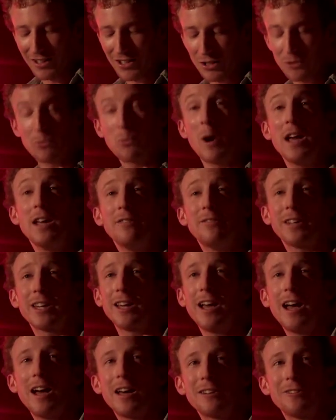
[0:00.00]
She's waving
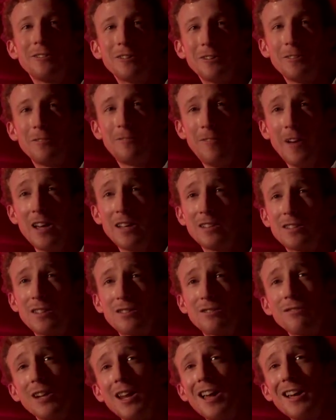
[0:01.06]
it at her and her face
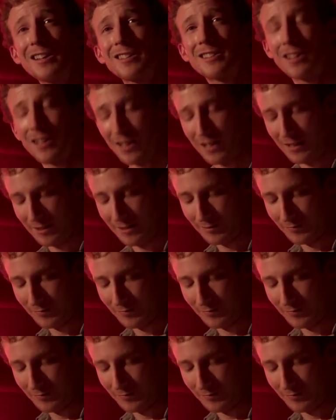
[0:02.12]
is relaxing.